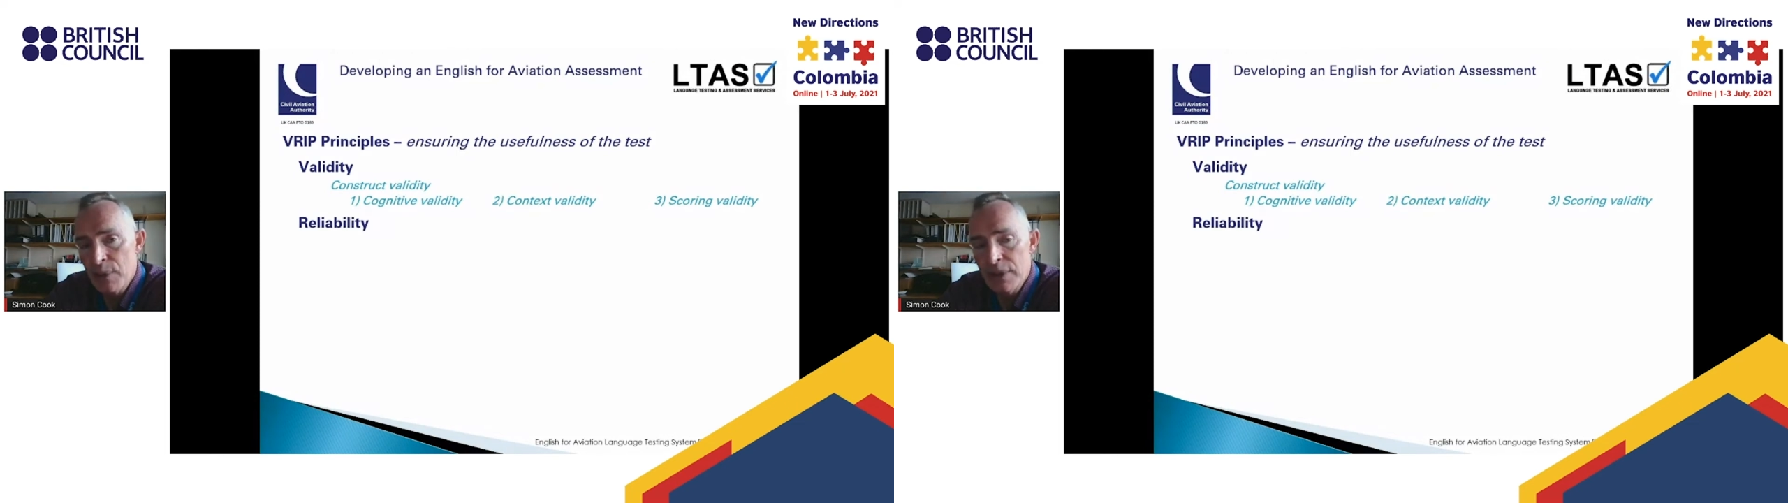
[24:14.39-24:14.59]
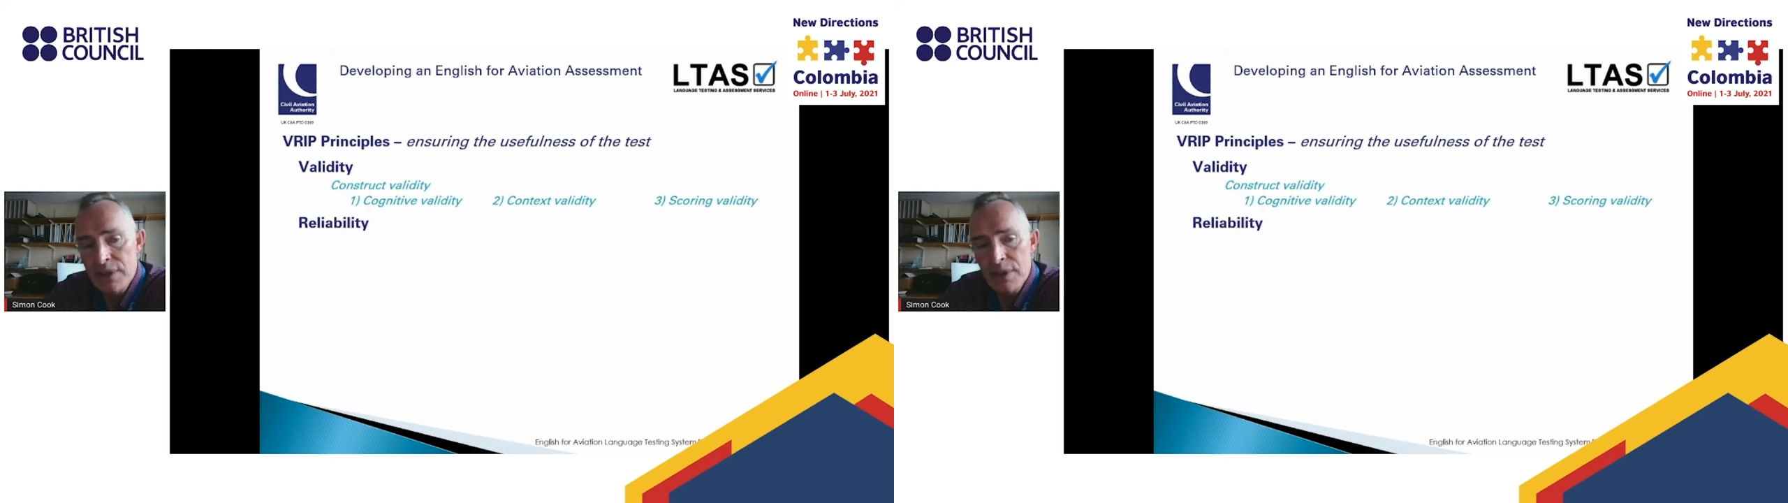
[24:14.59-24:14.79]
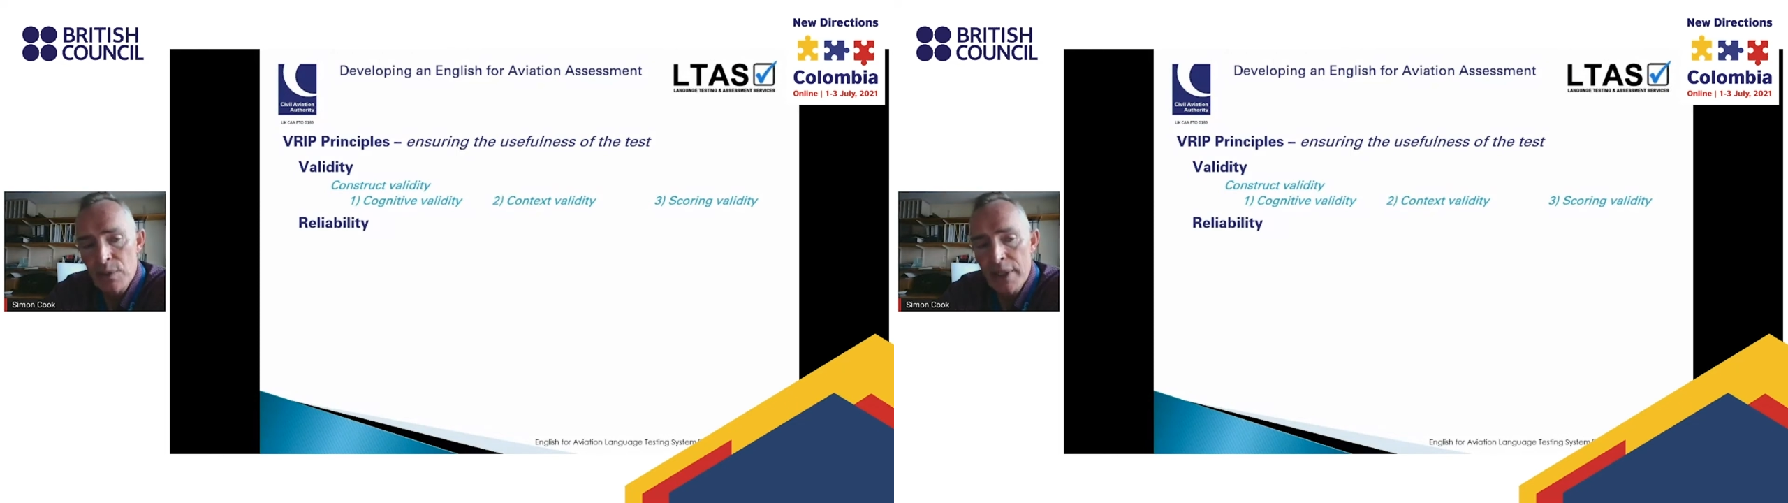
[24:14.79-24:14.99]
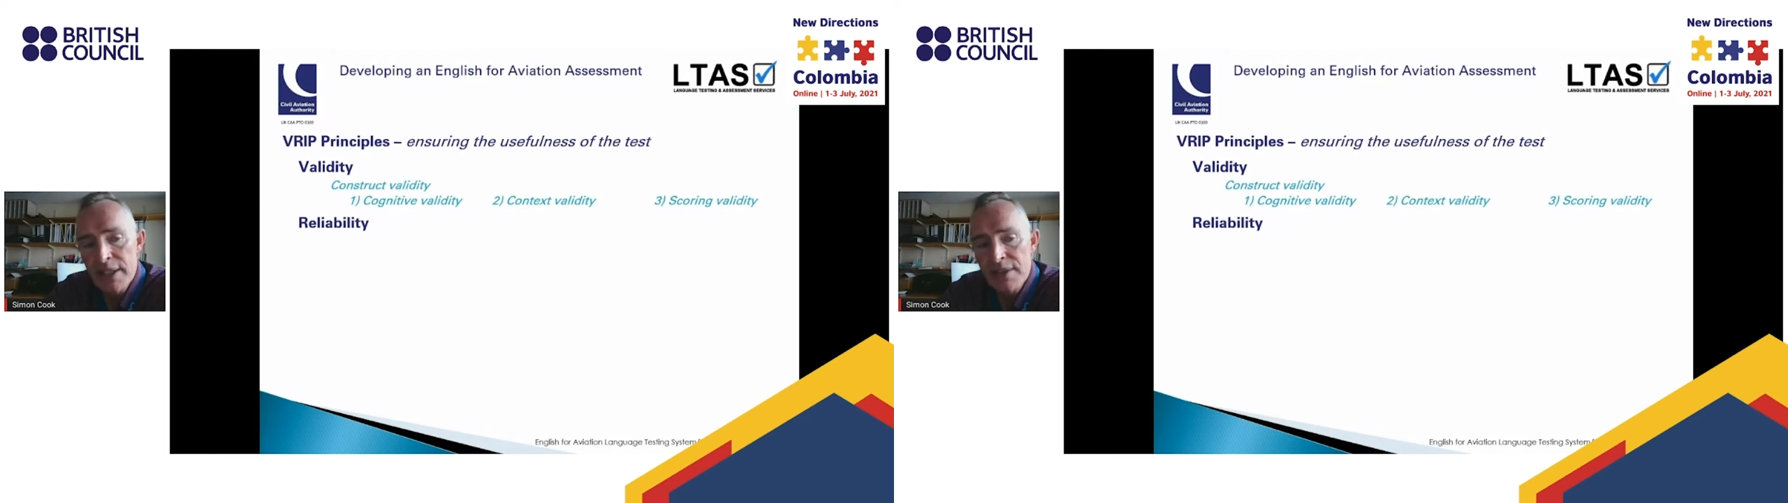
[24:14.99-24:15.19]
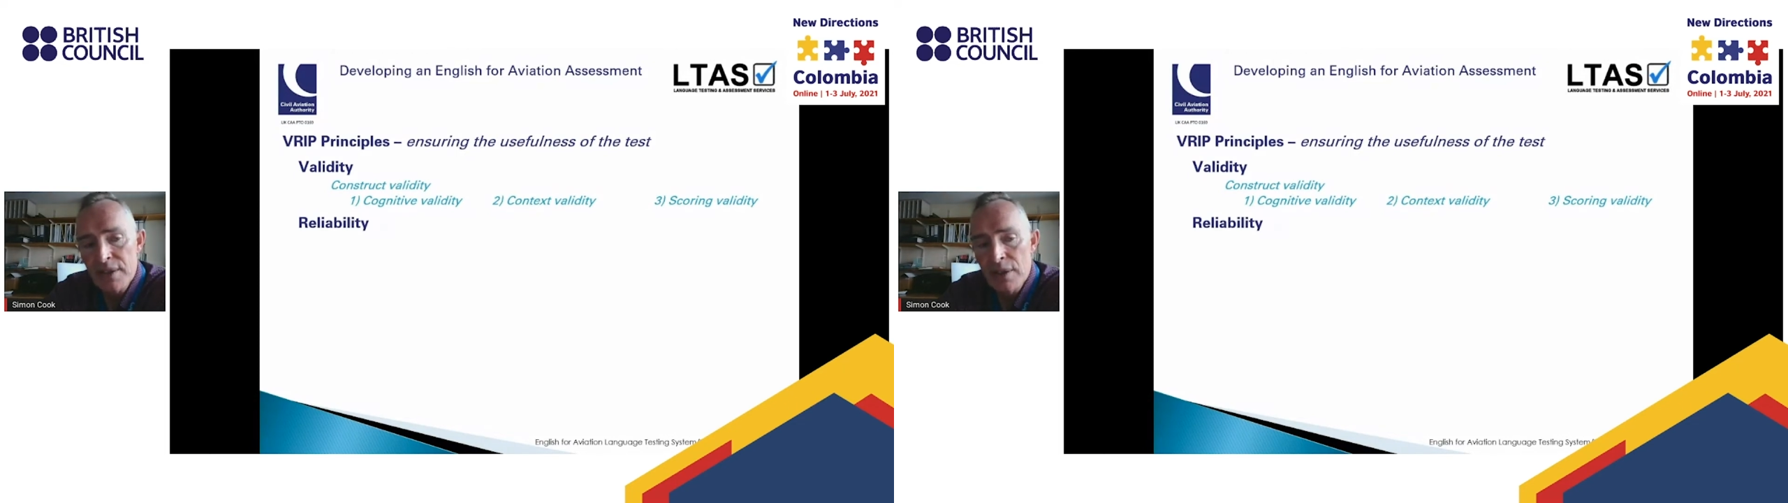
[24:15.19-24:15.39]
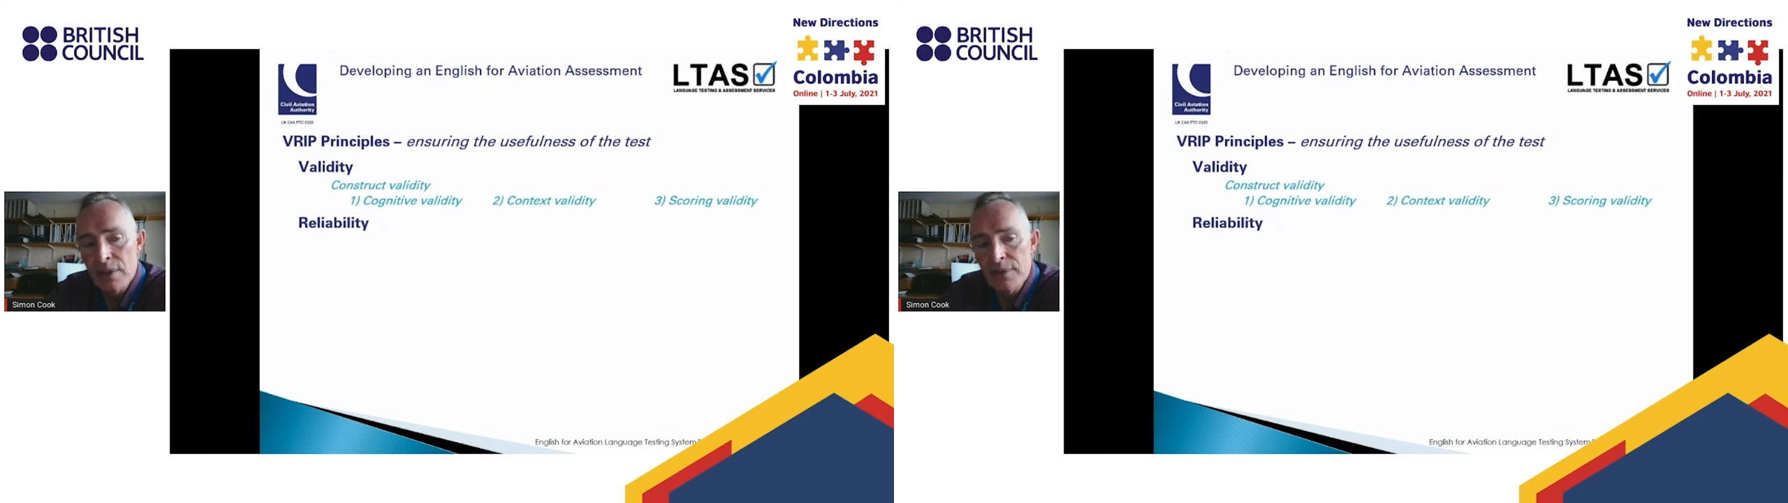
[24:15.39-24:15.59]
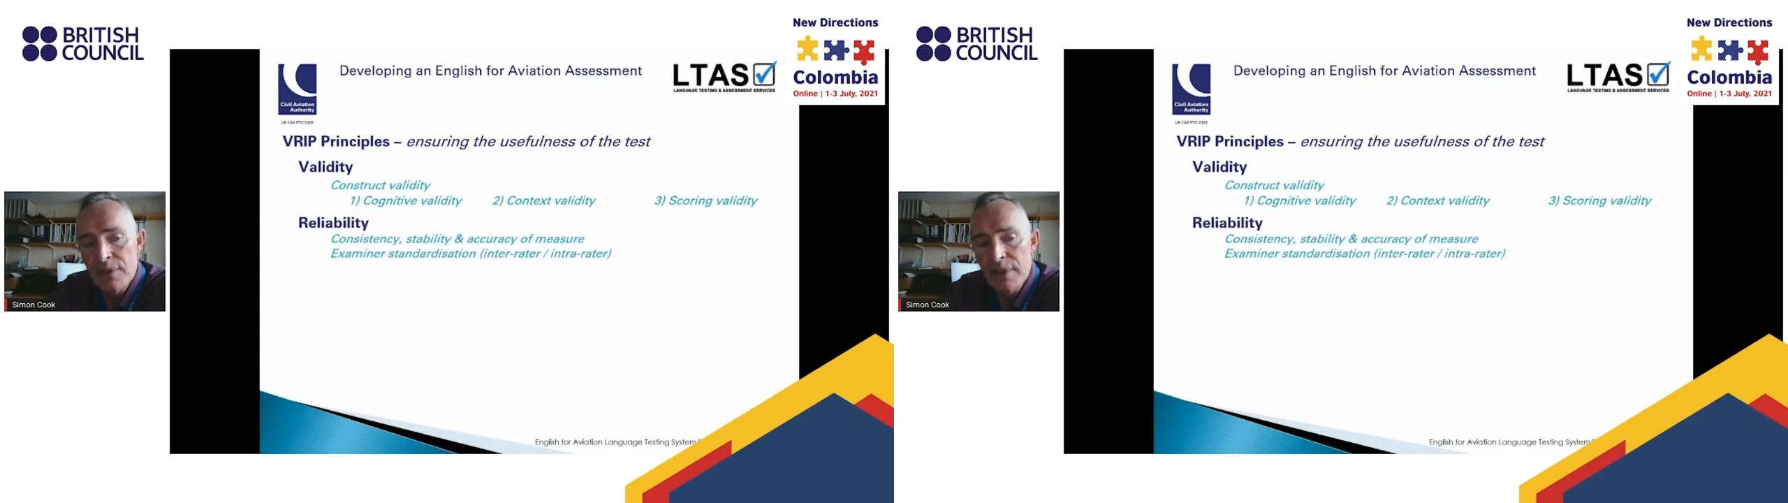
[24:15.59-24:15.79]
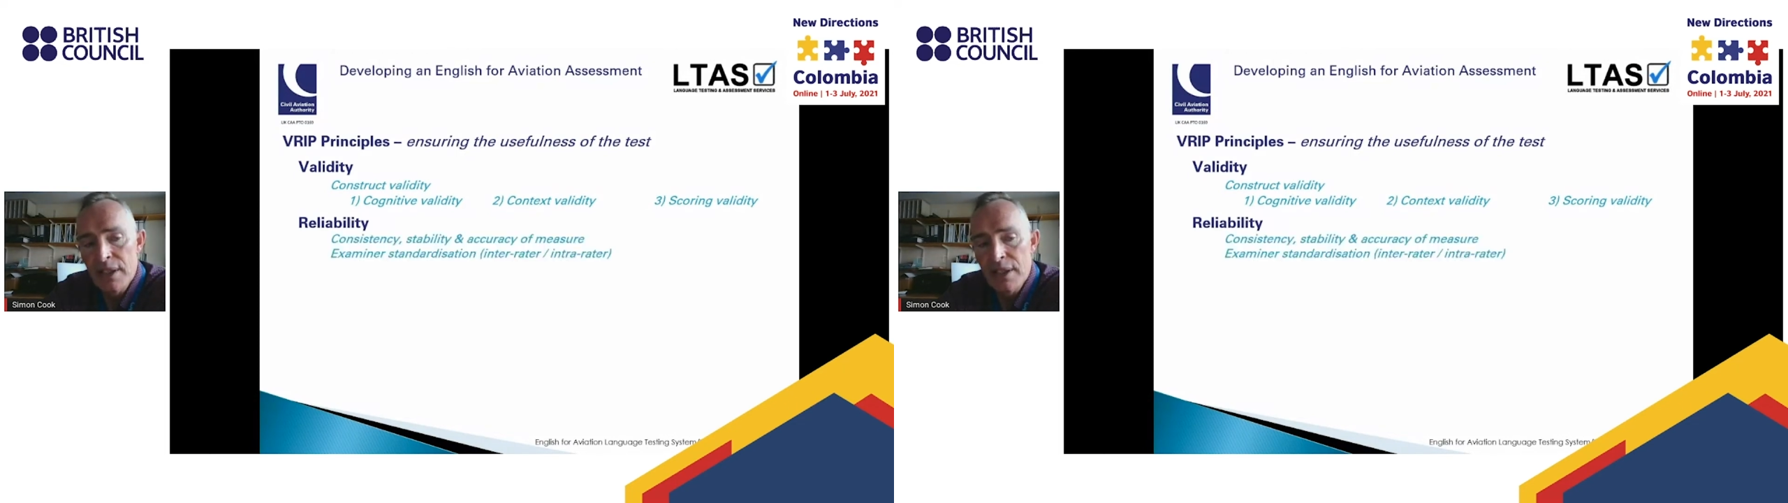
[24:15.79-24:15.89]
We looked at ways of